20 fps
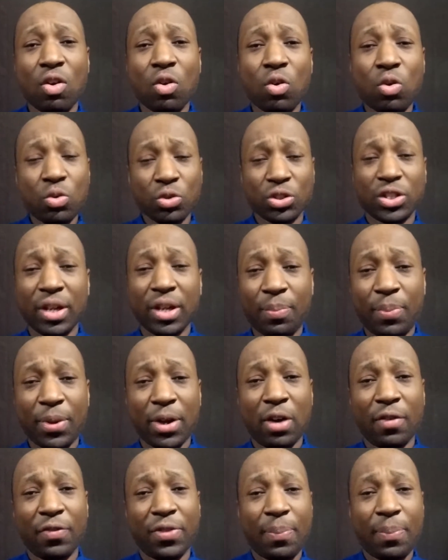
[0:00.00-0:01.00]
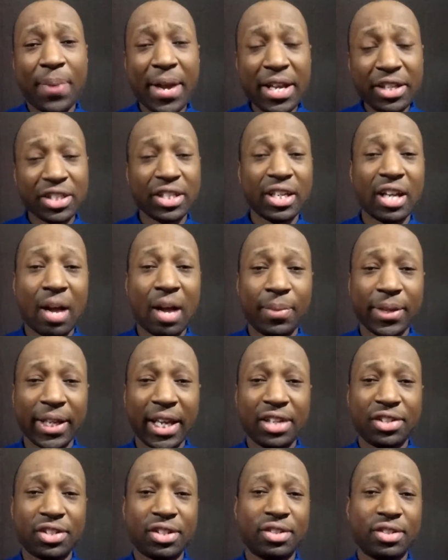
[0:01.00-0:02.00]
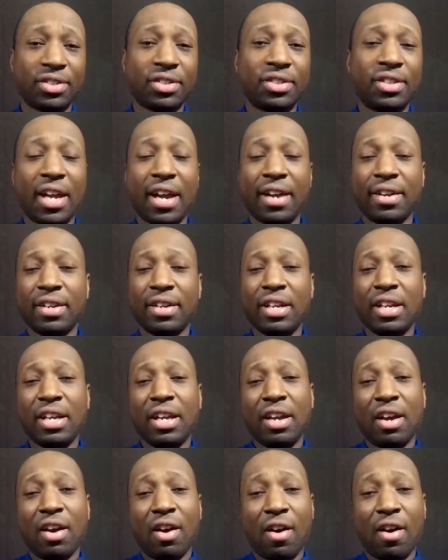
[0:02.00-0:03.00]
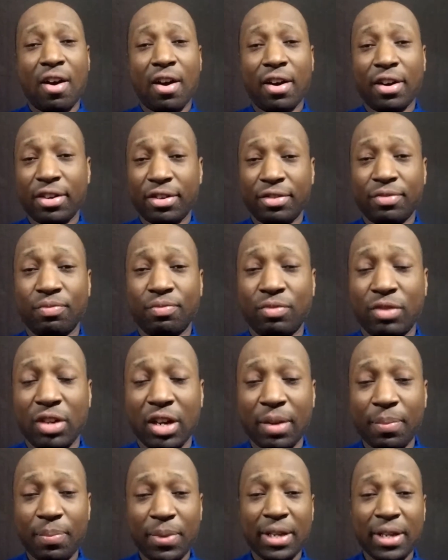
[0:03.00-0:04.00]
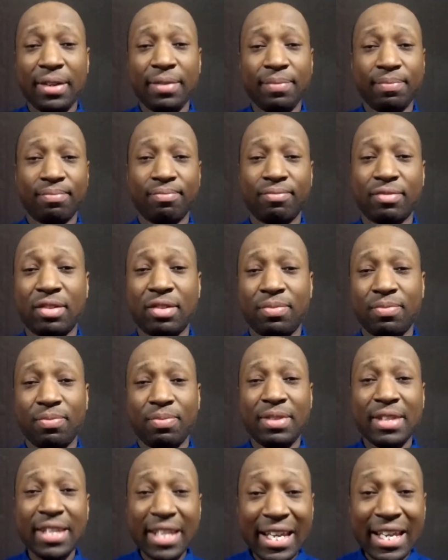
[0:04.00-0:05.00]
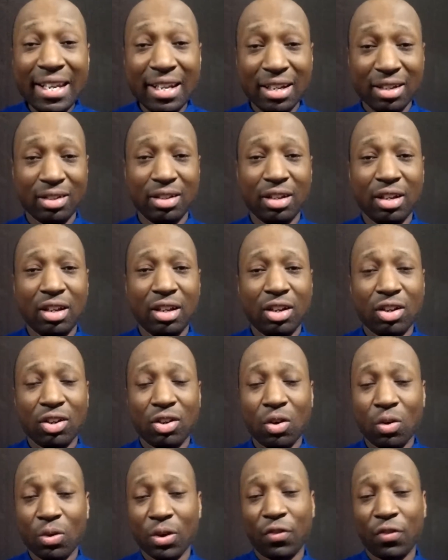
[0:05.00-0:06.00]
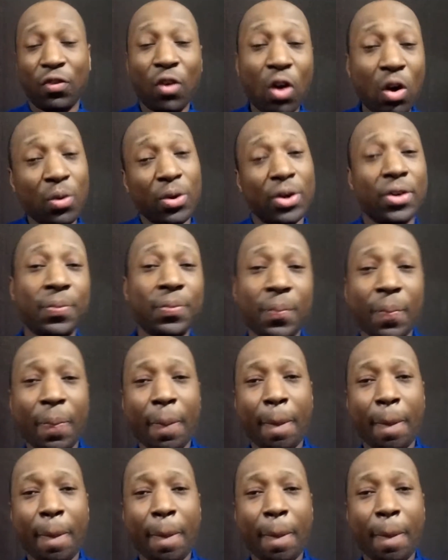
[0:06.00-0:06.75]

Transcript: Who's going to pay off the pension obligations that are going to be needed going forward?